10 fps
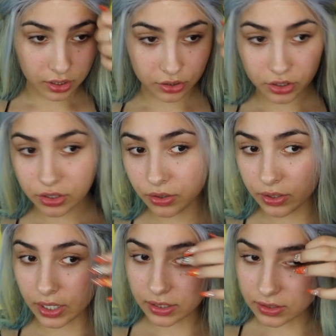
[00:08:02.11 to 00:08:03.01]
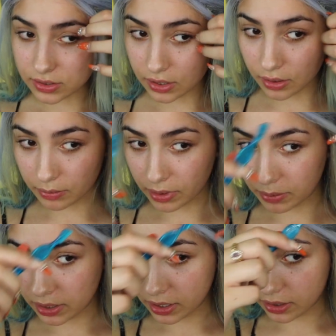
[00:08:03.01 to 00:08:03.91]
just to create some
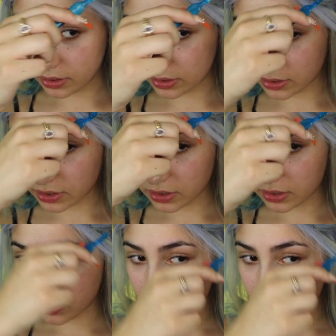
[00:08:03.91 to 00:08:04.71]
baby hairs.